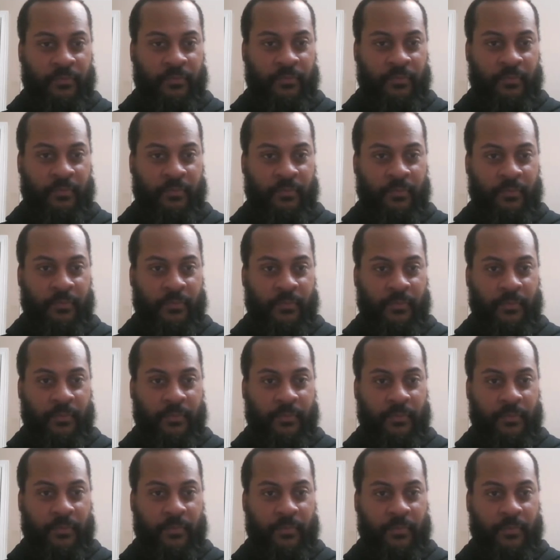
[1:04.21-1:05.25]

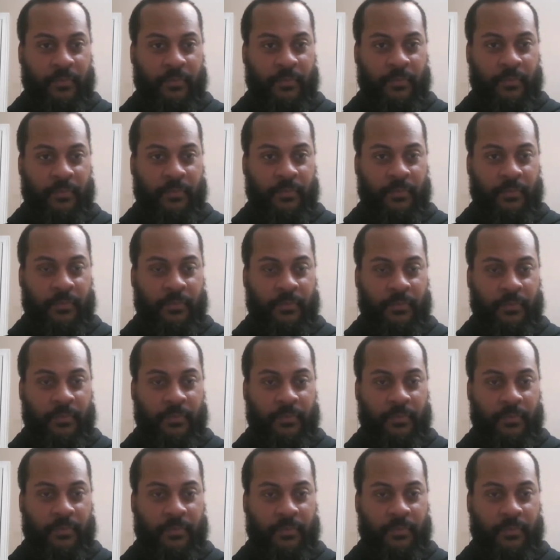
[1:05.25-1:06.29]

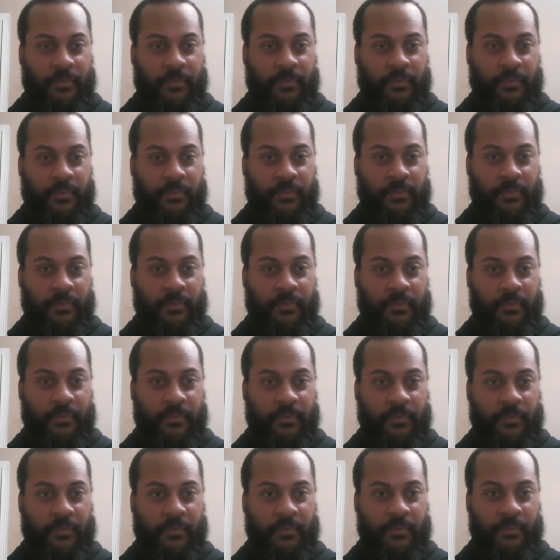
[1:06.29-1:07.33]

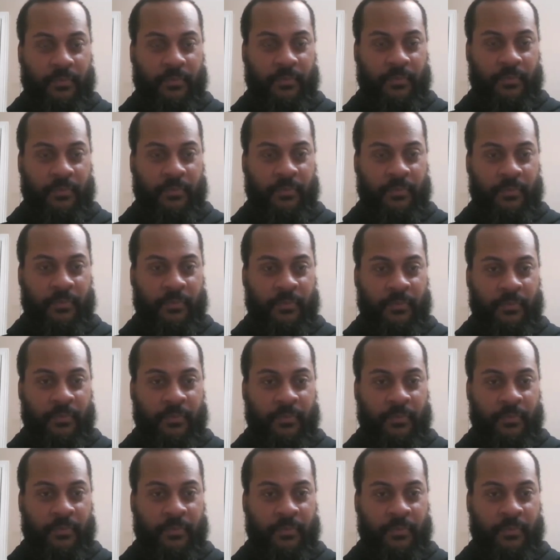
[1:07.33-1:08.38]

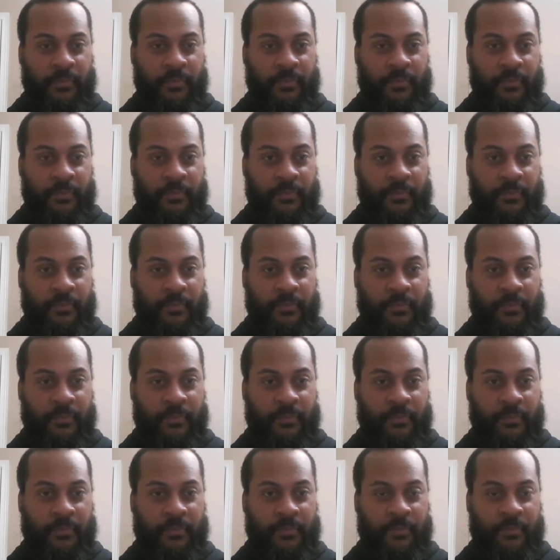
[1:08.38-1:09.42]

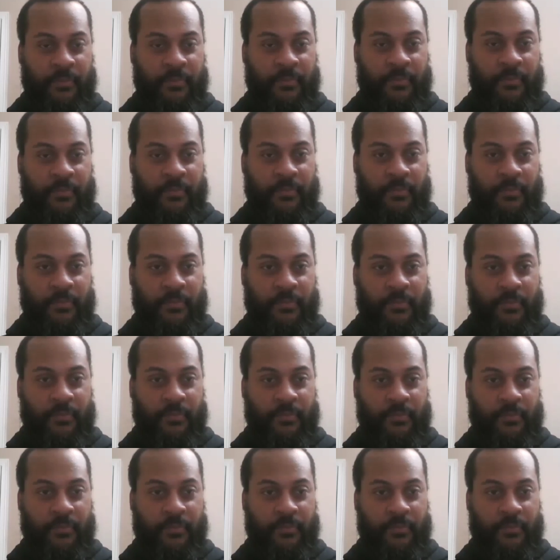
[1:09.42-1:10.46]

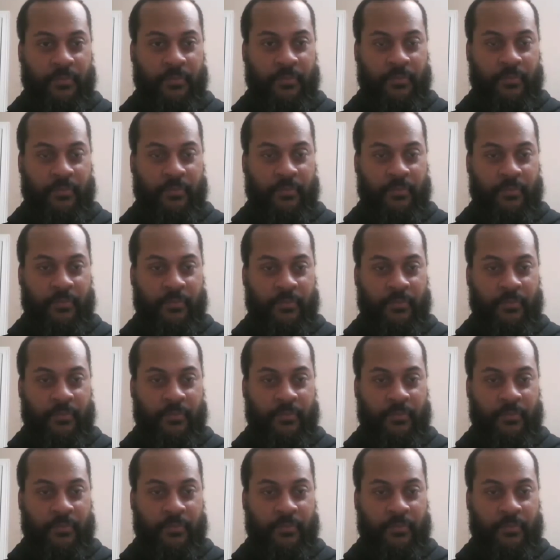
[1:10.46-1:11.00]
(silent)